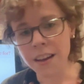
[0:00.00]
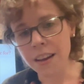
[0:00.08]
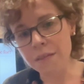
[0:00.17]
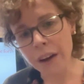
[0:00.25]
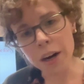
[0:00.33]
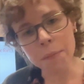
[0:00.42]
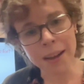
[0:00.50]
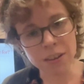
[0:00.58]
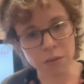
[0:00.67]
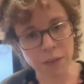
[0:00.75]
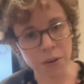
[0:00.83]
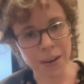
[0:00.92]

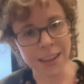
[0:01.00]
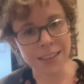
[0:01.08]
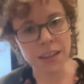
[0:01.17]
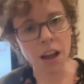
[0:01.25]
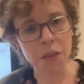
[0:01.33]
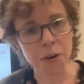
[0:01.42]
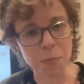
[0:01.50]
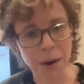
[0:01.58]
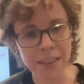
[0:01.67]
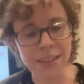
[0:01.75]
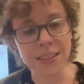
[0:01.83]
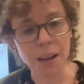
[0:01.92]
Environmental voting is another
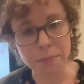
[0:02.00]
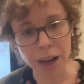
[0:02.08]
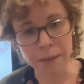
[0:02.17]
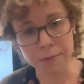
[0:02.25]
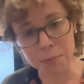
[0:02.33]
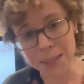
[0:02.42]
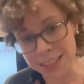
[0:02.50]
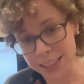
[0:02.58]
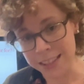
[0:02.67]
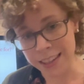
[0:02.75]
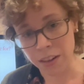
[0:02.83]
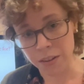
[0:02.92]
way that sometimes we see
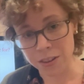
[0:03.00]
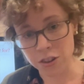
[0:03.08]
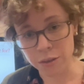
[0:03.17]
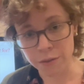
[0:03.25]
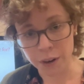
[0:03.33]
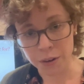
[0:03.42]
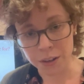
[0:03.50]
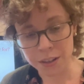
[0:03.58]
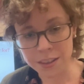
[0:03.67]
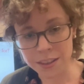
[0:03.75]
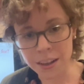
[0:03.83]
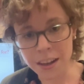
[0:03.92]
single-issue
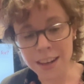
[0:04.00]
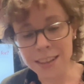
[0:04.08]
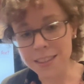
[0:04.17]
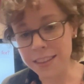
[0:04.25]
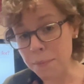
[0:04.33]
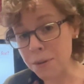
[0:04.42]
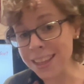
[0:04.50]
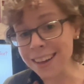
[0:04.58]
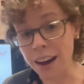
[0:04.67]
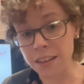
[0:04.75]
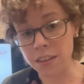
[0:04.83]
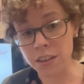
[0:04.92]
voters. Same with
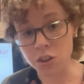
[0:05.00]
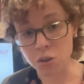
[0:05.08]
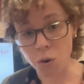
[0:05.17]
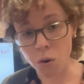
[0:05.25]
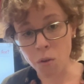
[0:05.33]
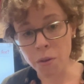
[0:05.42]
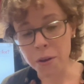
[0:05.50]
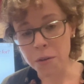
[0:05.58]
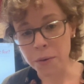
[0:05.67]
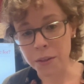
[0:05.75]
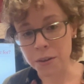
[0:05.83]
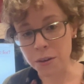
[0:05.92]
gun control.
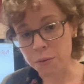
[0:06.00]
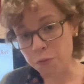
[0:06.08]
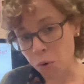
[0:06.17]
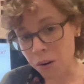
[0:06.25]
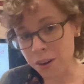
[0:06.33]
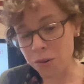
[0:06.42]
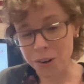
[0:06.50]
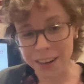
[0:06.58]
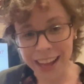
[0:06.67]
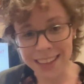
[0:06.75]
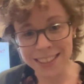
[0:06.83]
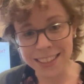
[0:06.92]
Whether you're for it or
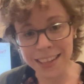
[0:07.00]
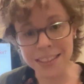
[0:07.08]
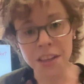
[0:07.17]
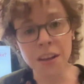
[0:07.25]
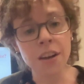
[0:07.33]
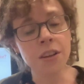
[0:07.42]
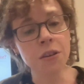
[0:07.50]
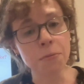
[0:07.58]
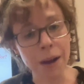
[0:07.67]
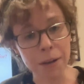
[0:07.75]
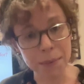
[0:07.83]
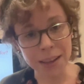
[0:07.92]
against it, you
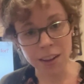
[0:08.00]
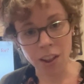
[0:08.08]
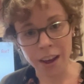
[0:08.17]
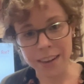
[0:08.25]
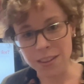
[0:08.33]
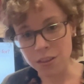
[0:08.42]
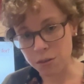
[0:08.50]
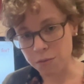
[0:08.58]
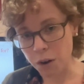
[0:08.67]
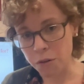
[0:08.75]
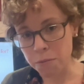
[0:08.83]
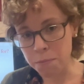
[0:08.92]
might be inclined to
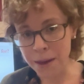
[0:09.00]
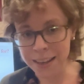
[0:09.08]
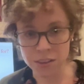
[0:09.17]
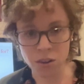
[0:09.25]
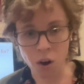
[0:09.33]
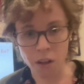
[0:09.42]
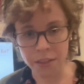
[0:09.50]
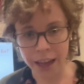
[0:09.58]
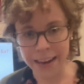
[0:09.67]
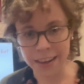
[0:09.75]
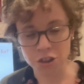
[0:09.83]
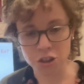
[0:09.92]
vote based on
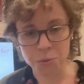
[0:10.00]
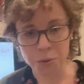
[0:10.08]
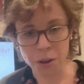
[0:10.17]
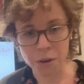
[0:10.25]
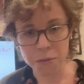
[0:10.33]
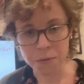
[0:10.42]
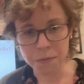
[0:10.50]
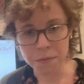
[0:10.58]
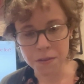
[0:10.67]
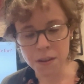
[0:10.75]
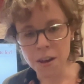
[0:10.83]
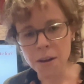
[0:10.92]
that issue alone.
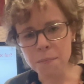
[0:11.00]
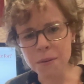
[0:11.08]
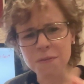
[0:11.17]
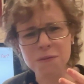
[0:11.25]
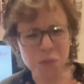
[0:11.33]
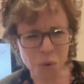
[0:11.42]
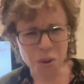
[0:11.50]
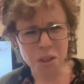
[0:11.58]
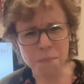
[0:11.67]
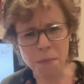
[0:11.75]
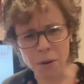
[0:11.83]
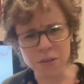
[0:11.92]
But for
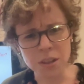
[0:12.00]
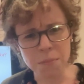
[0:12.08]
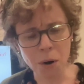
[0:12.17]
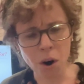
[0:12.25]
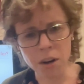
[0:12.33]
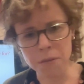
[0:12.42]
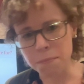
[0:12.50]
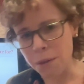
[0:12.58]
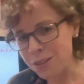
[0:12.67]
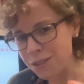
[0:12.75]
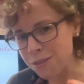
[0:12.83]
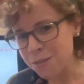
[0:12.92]
the most part,
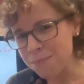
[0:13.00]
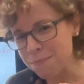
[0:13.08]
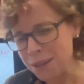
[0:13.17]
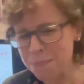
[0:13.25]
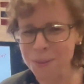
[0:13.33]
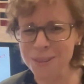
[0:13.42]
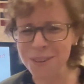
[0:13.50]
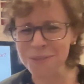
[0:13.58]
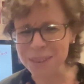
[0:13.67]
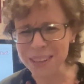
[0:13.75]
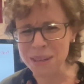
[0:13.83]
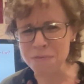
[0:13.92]
most people don't
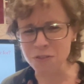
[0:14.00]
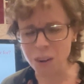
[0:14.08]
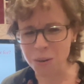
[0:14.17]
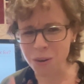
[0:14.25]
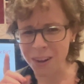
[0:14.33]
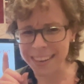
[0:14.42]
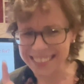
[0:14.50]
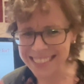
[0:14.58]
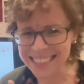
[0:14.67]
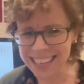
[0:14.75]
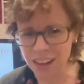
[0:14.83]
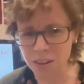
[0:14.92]
really vote on a
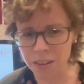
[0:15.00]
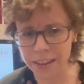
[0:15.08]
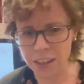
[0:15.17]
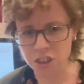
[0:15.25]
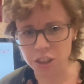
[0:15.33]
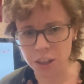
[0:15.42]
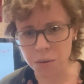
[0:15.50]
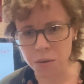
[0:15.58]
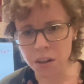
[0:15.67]
single issue.